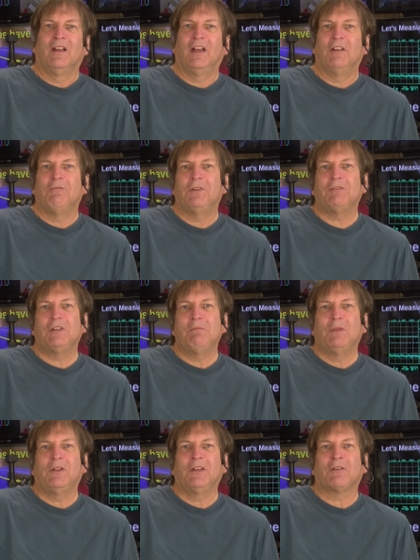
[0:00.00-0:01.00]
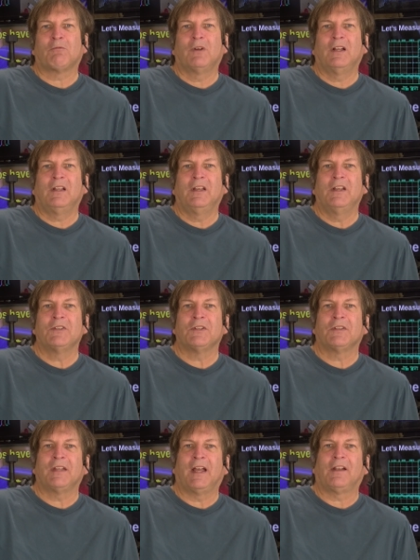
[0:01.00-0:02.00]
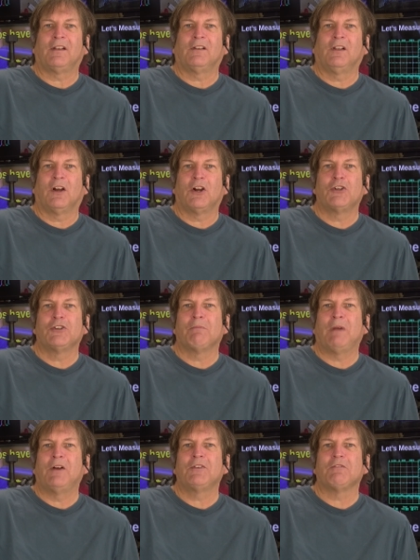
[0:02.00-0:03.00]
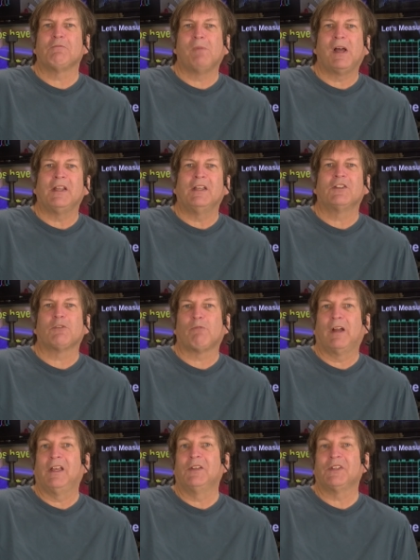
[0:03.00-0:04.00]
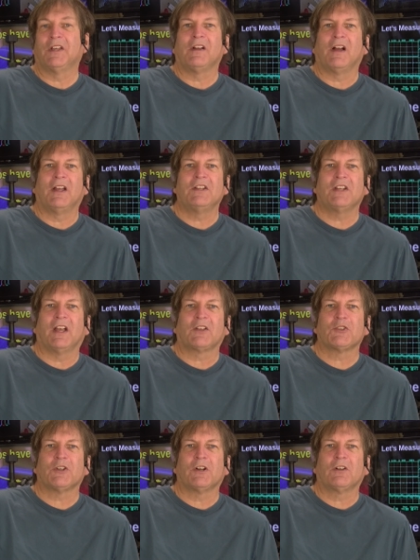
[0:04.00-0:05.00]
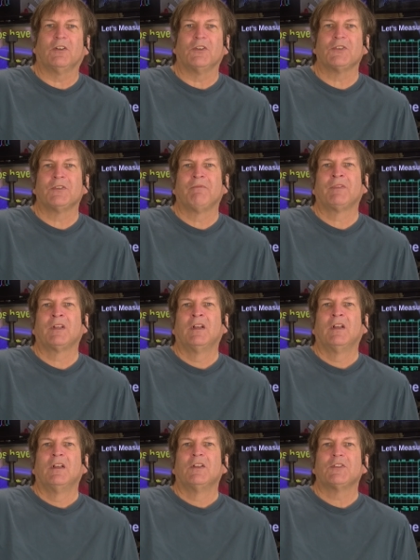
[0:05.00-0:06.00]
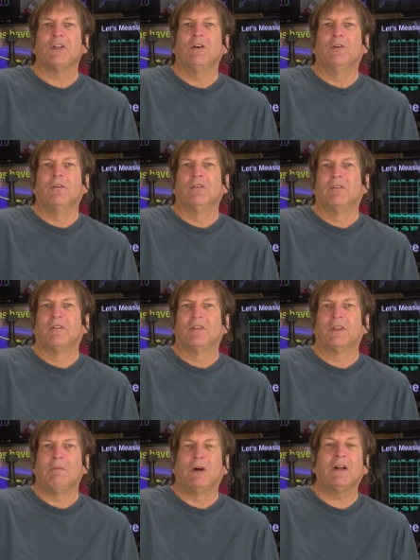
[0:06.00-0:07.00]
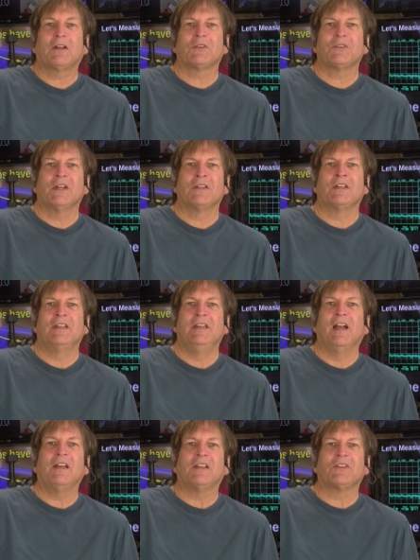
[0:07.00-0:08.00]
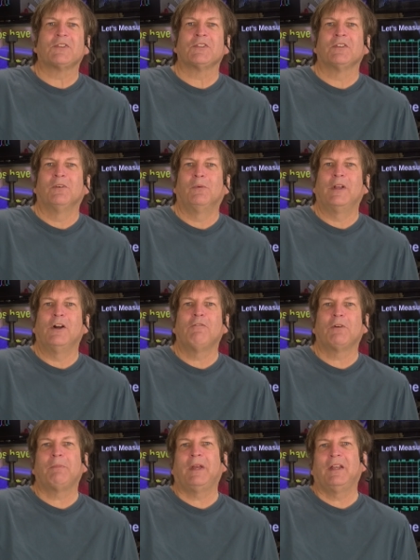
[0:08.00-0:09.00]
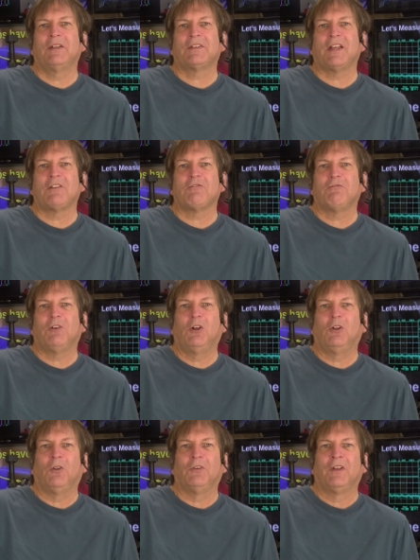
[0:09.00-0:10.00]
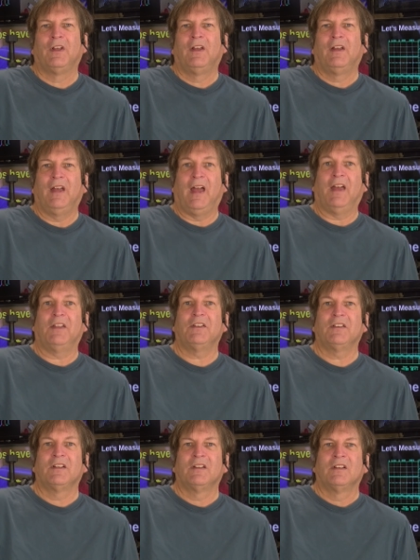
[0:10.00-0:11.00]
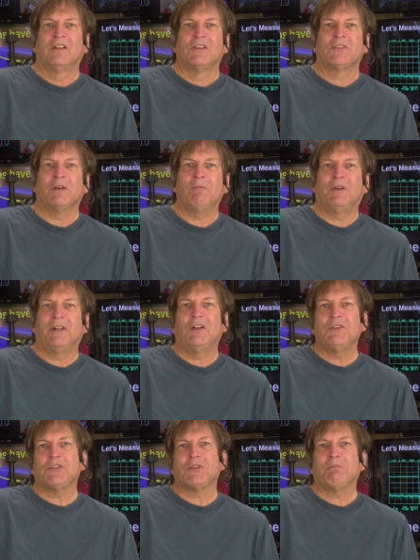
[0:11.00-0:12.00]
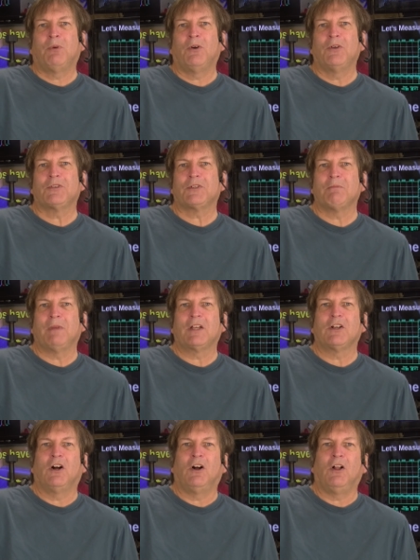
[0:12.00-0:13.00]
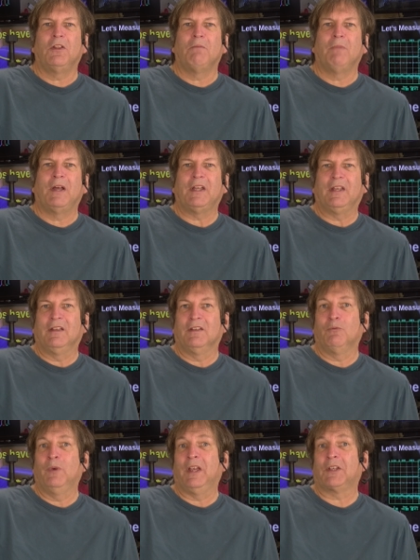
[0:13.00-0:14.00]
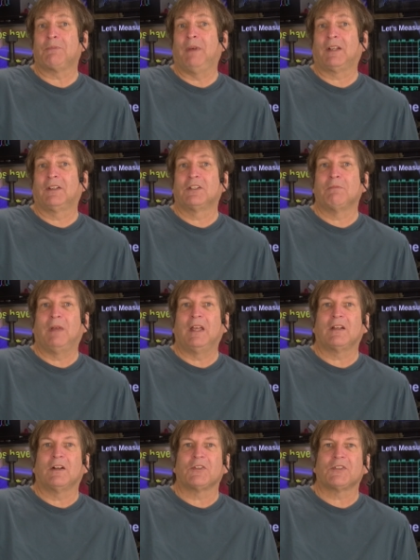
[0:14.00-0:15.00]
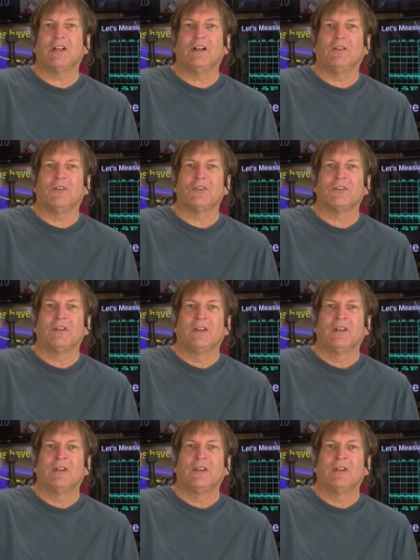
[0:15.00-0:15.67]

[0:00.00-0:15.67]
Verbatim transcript: And $50 million really isn't that large amount of money to raise in high-tech circles. So the market says, yikes, we overpaid tenfold. And someone else is poised to make all the money we expected to make ourselves.